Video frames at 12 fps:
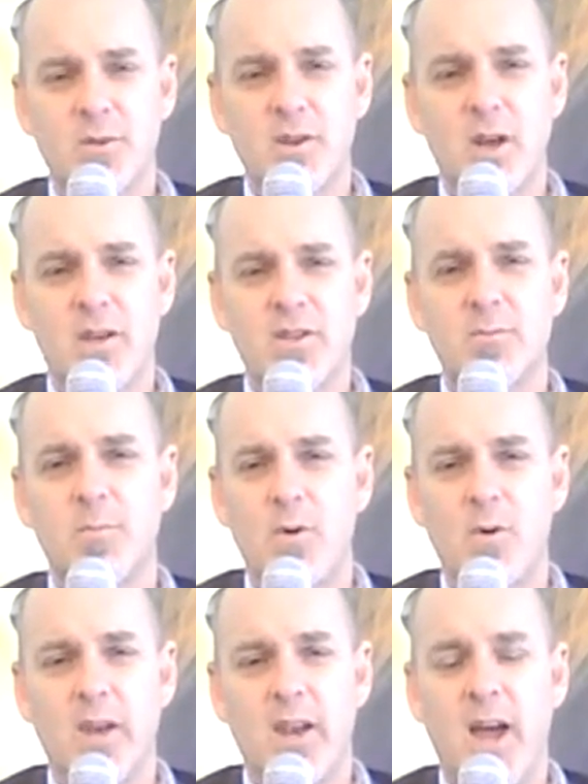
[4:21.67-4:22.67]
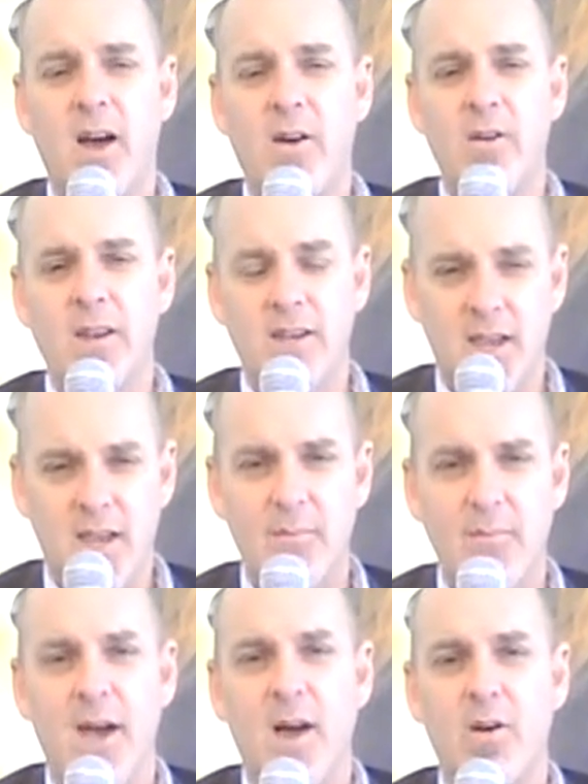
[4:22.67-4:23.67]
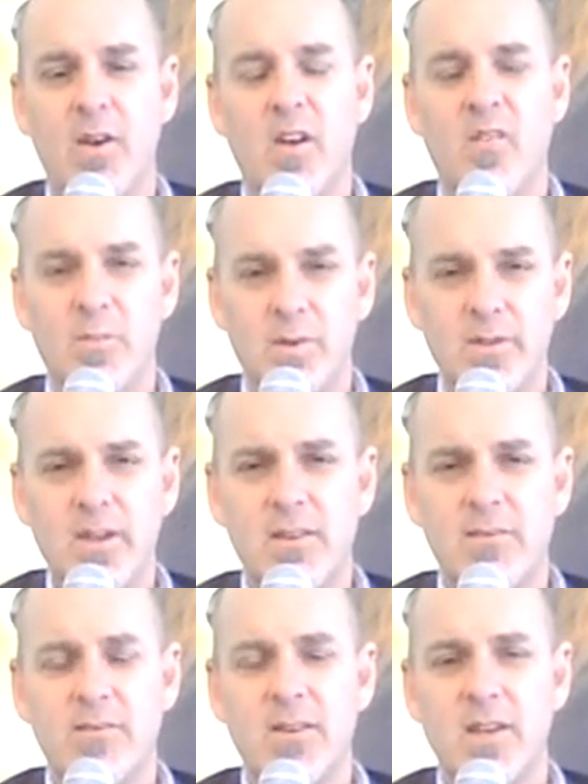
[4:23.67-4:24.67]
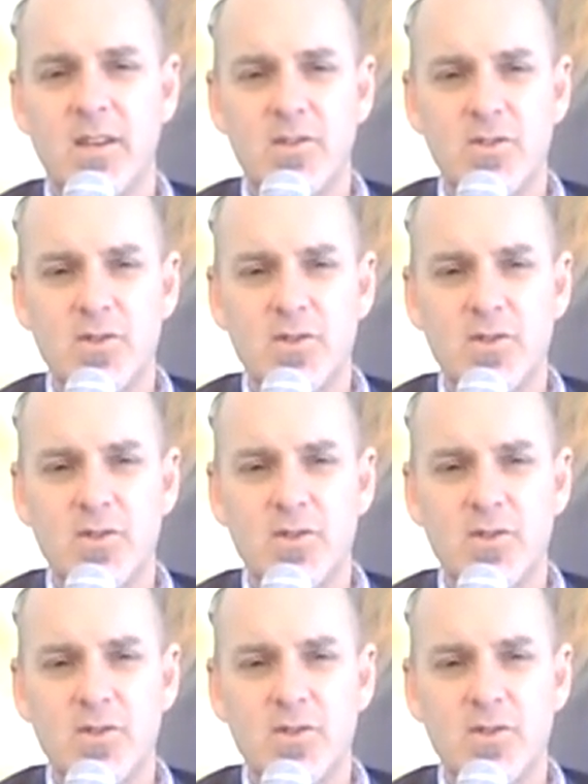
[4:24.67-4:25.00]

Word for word: Because when God spoke it out, it came out of belief.